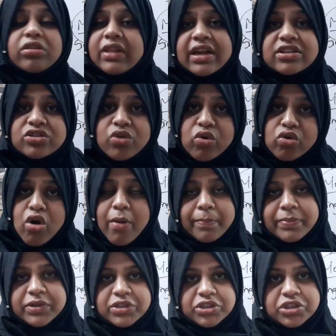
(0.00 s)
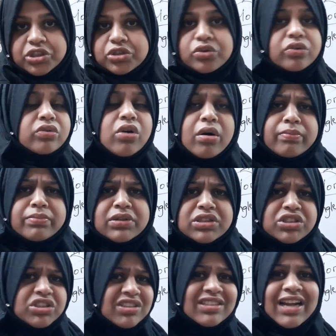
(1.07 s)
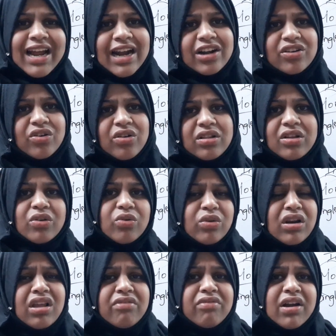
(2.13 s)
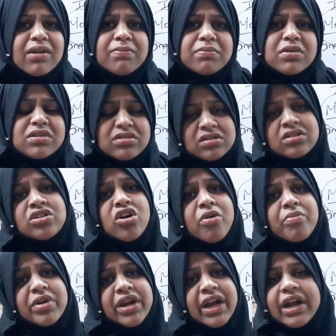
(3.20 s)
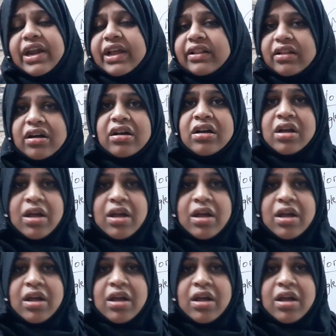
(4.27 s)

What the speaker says: There's no competition at all. The only one person dominating the